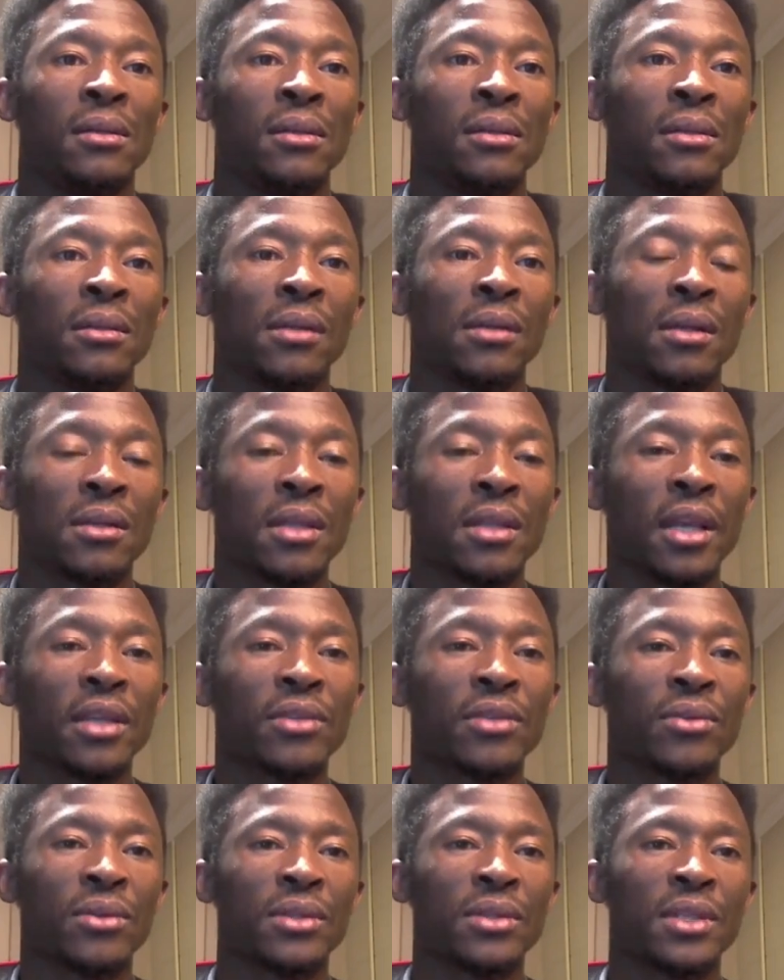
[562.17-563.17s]

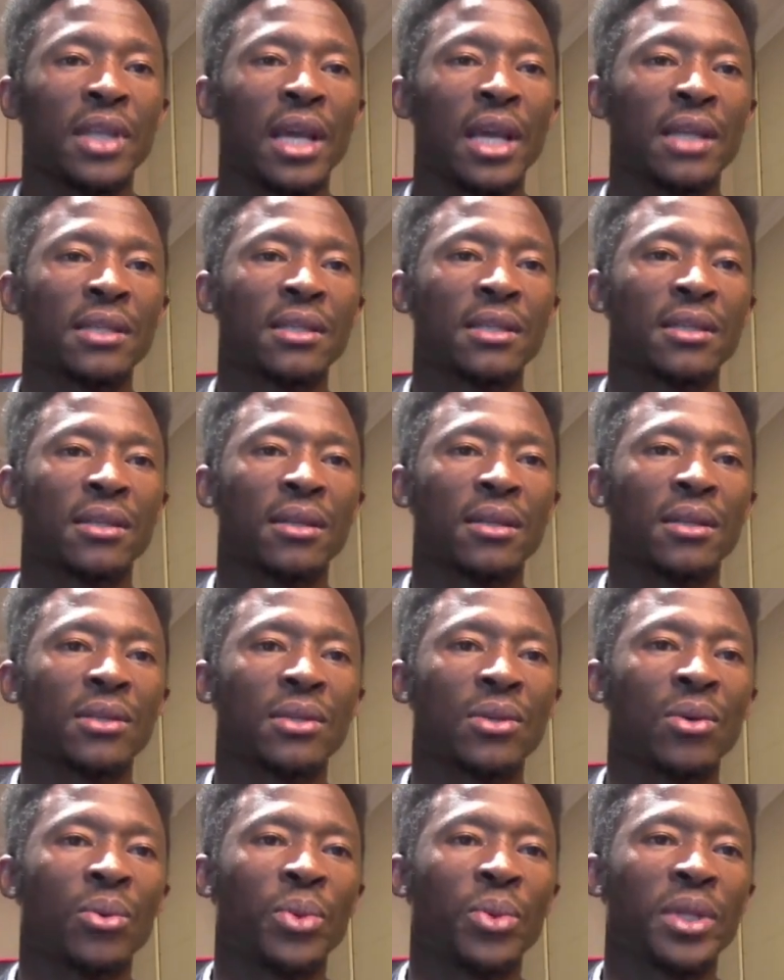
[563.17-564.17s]
Status, yes.
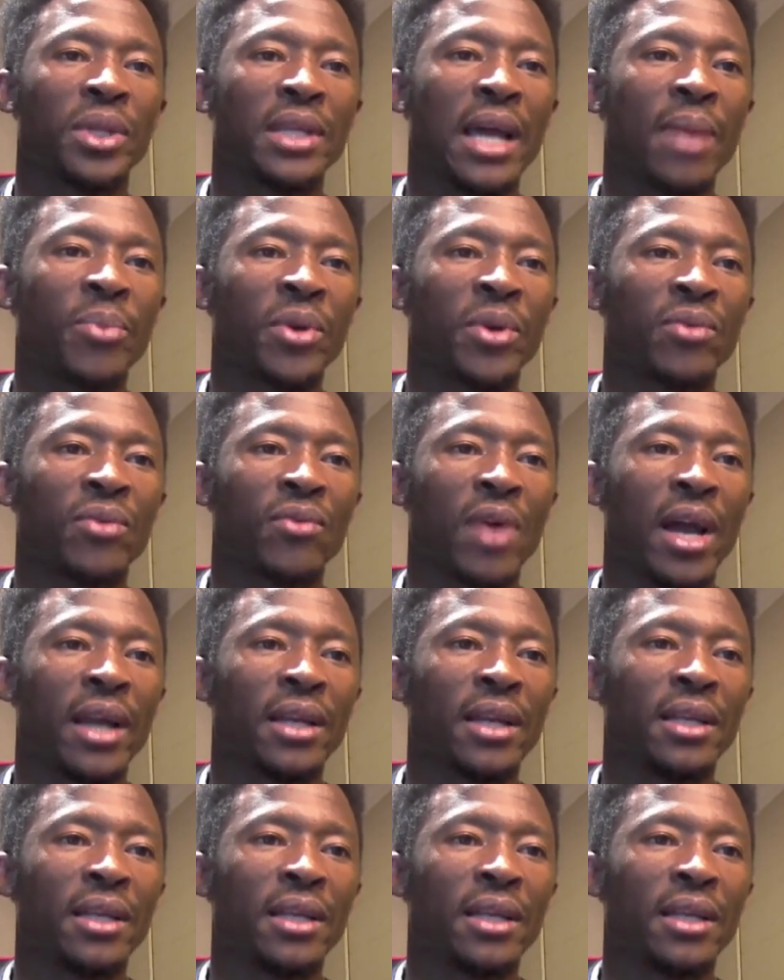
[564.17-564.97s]
So we type it right.